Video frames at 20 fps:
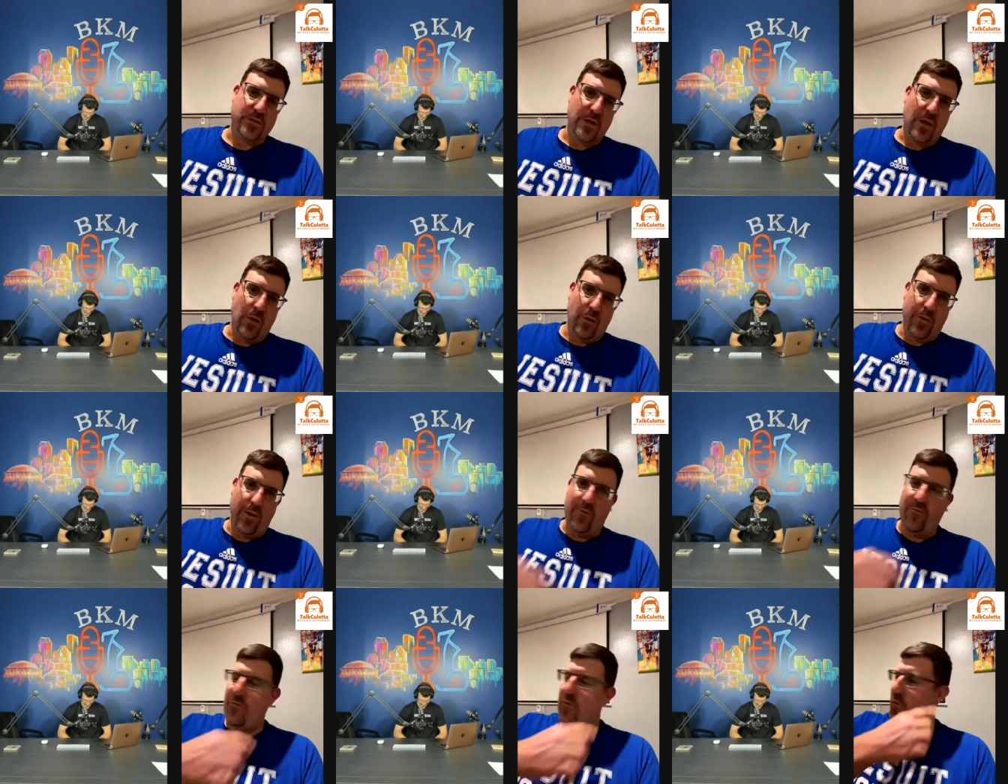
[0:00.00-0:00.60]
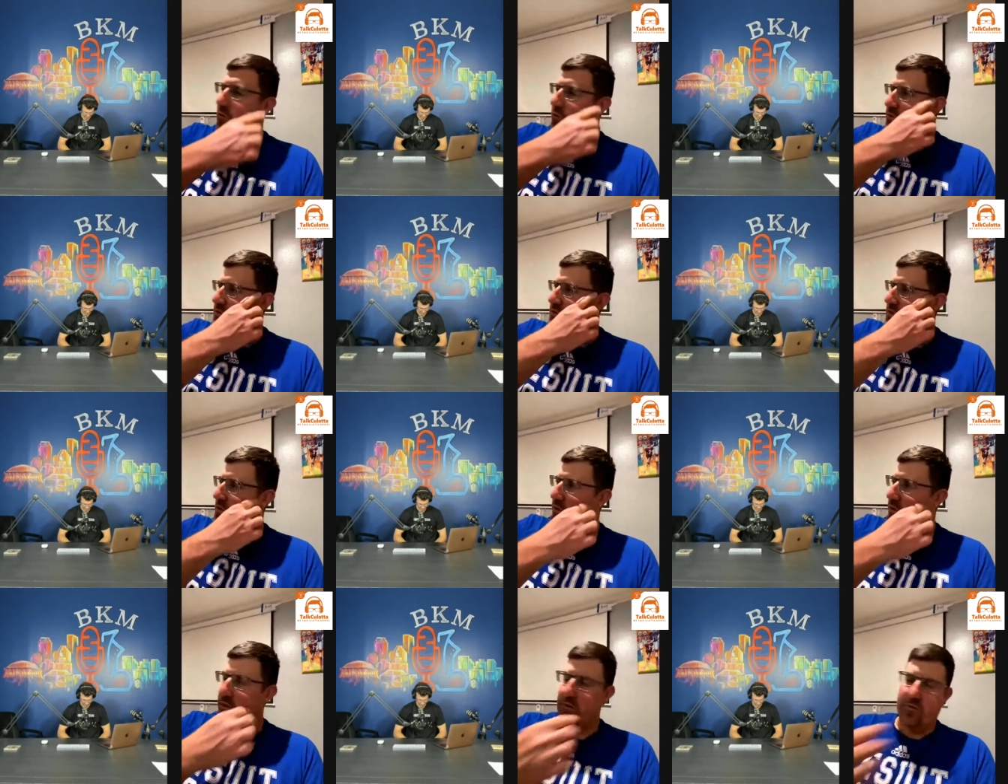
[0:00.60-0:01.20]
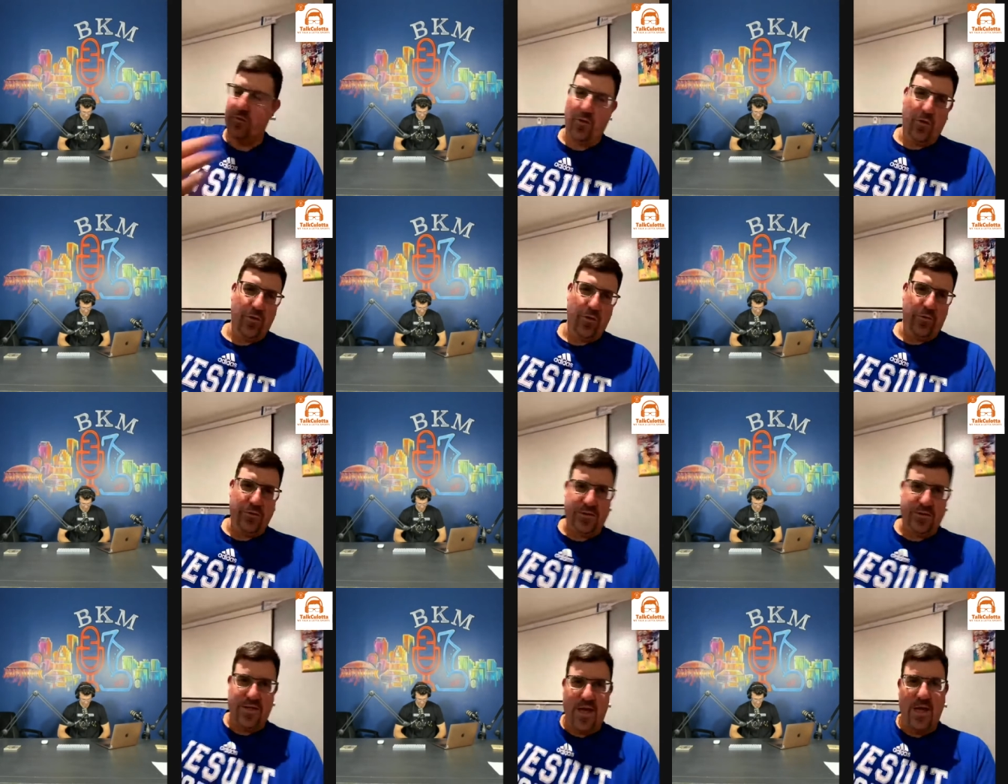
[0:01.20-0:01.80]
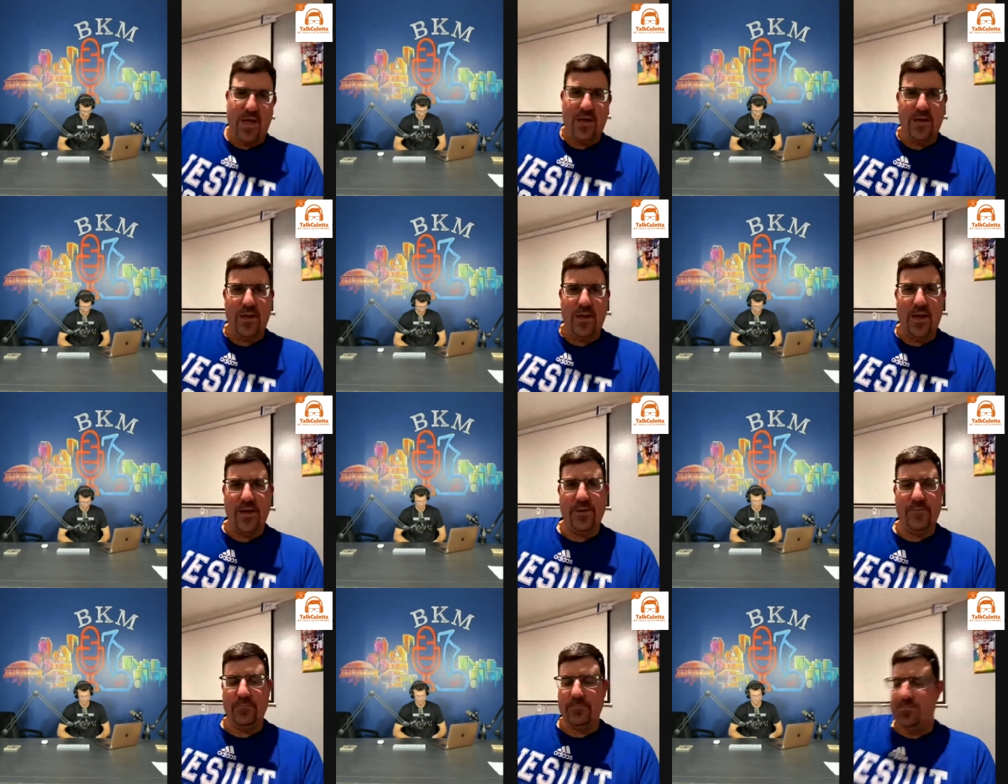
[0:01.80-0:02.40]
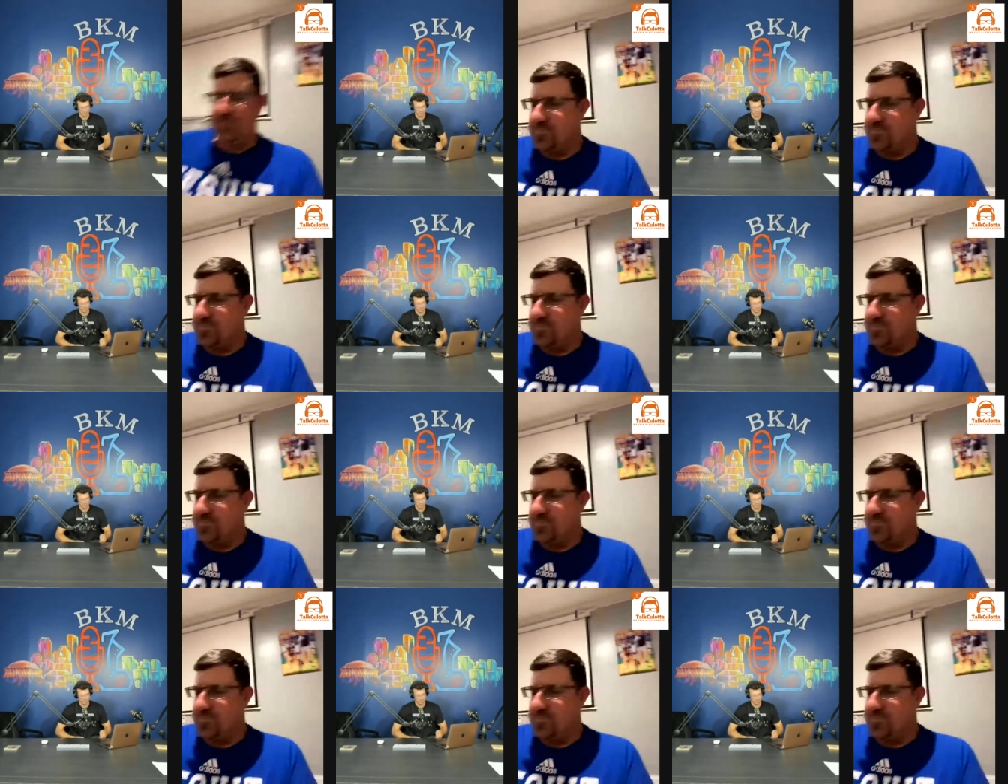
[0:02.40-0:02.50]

Their focus starting to turn on Saturday night,